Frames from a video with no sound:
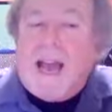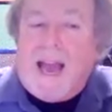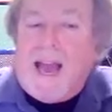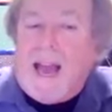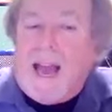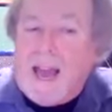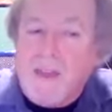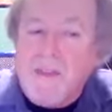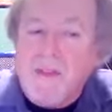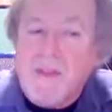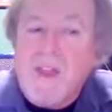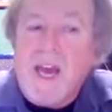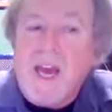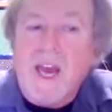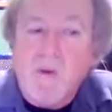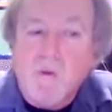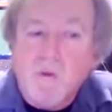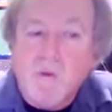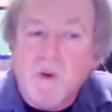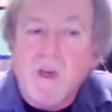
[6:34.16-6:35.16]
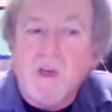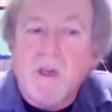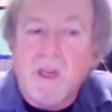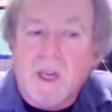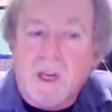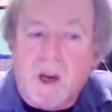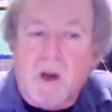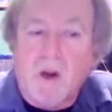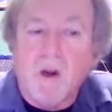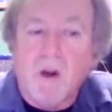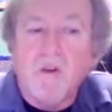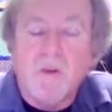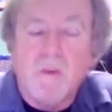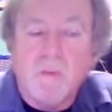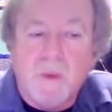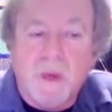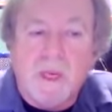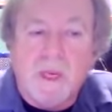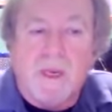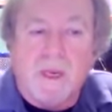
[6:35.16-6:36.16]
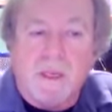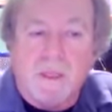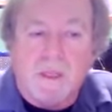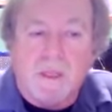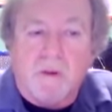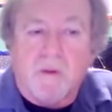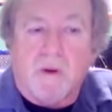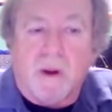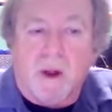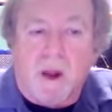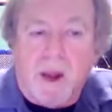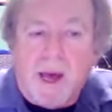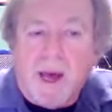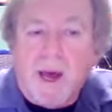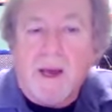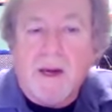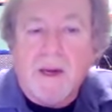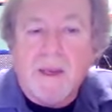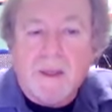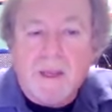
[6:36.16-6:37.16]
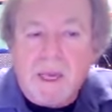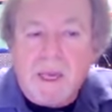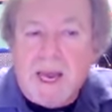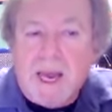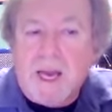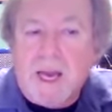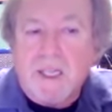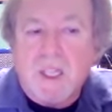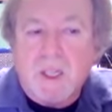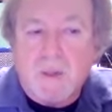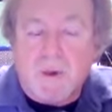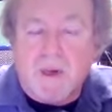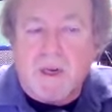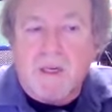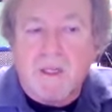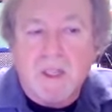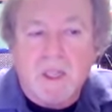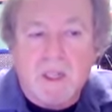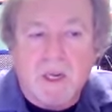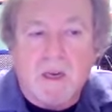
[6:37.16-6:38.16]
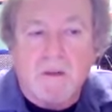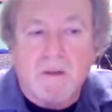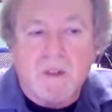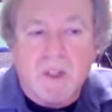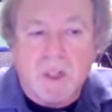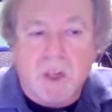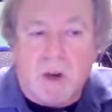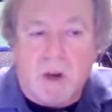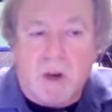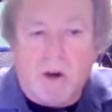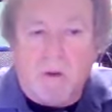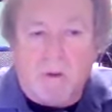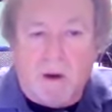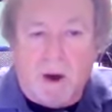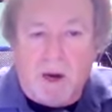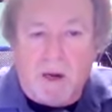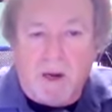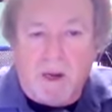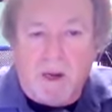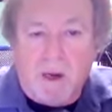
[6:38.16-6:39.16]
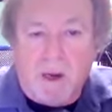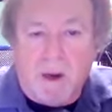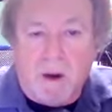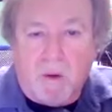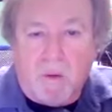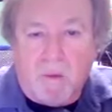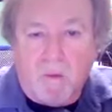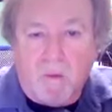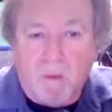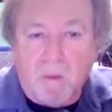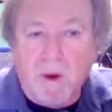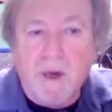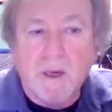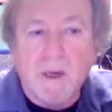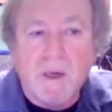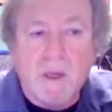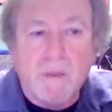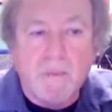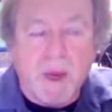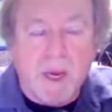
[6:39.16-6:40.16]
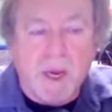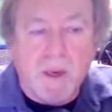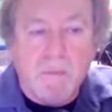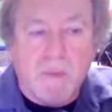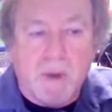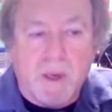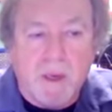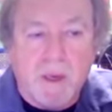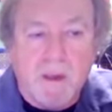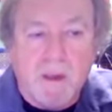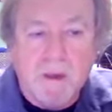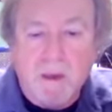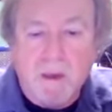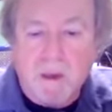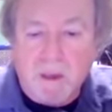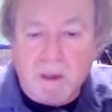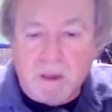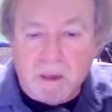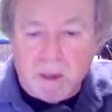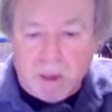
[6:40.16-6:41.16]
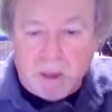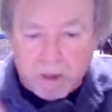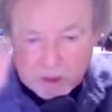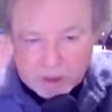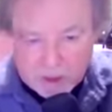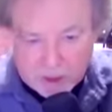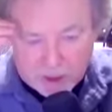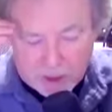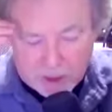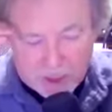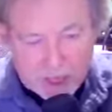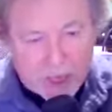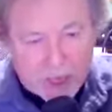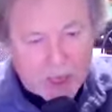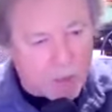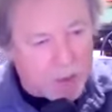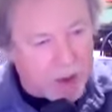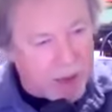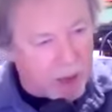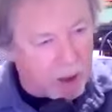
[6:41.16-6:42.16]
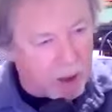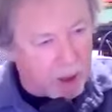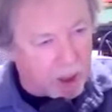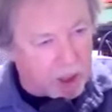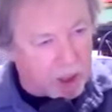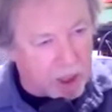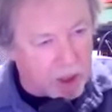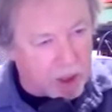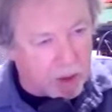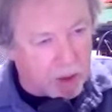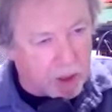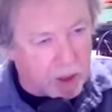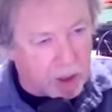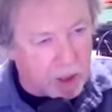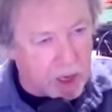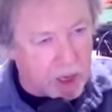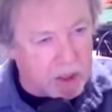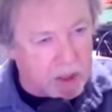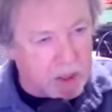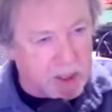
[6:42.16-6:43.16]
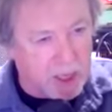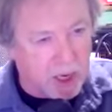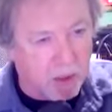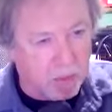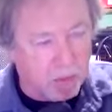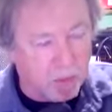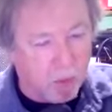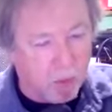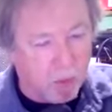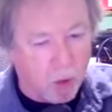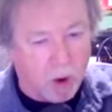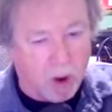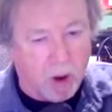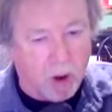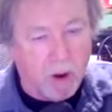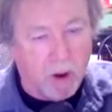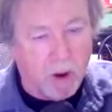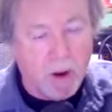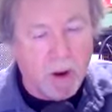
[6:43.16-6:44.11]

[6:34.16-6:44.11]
And they really clued me into a lot of the aspects of songwriting, really made me think about lyric content more.